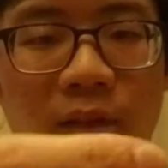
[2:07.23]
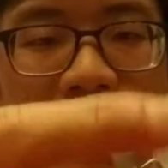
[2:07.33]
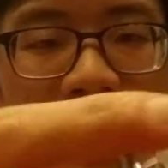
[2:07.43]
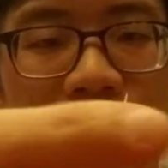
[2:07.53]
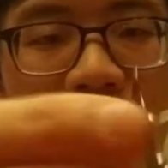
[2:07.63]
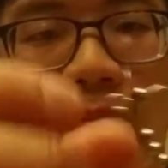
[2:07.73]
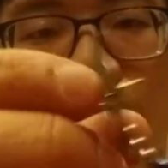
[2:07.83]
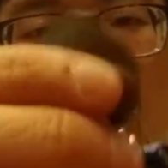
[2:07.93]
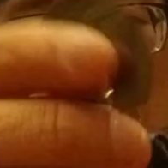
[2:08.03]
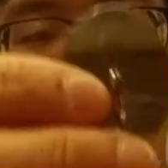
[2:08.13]
Nice.
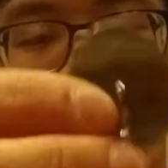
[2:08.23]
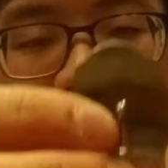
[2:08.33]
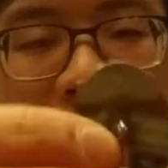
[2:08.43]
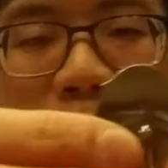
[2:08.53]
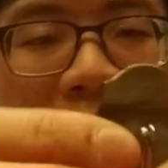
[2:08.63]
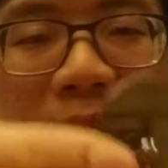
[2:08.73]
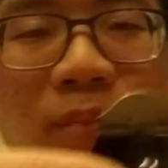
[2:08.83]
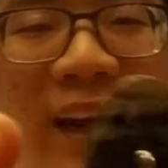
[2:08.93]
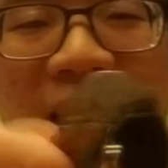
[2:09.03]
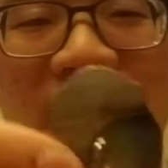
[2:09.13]
I just love the way the
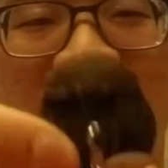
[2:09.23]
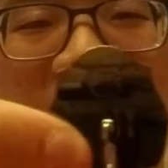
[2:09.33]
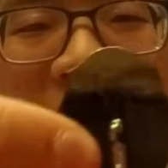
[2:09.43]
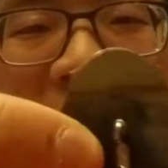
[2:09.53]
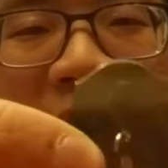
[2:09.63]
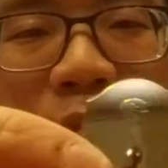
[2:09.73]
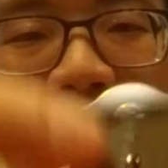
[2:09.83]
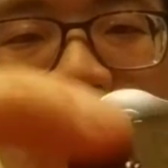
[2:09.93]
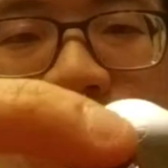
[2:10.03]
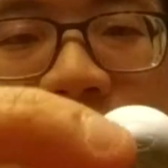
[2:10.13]
blade is designed
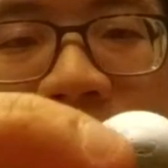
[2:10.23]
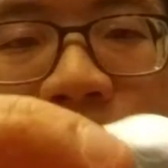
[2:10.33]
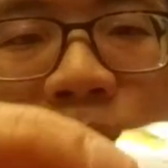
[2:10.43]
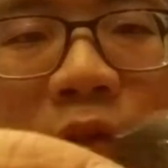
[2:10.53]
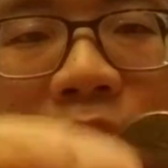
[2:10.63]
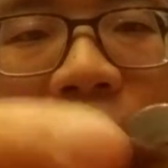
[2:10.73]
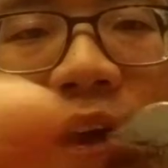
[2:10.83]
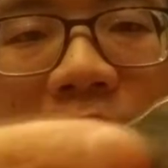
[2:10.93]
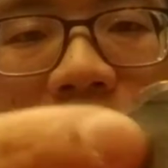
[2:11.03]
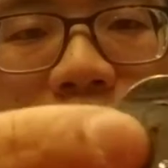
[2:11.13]
with their stamp, the
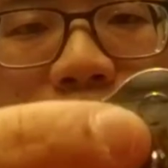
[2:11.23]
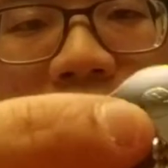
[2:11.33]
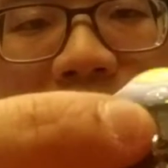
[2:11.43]
logo